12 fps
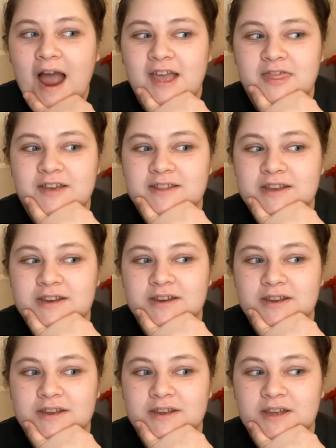I think that
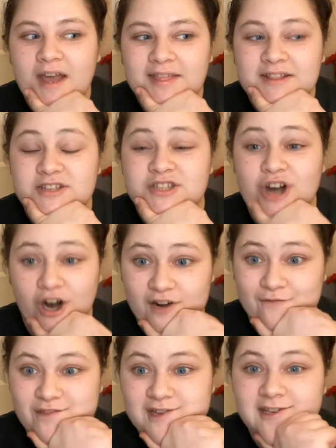at the start
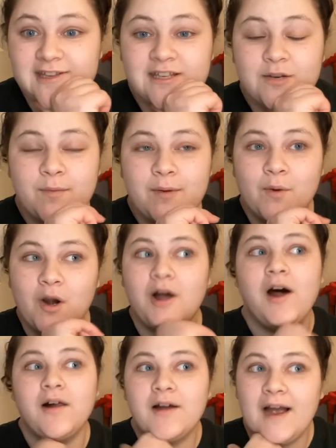of the season, we were
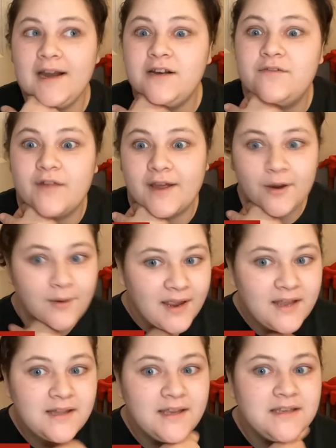all kind of like,
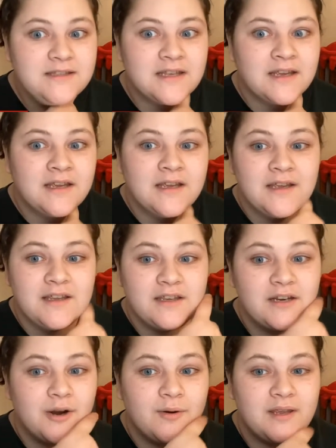okay, like, is,
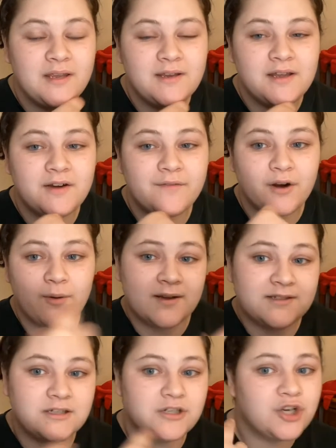you know, he going to
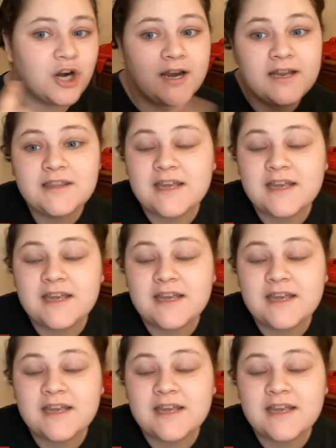request a trade?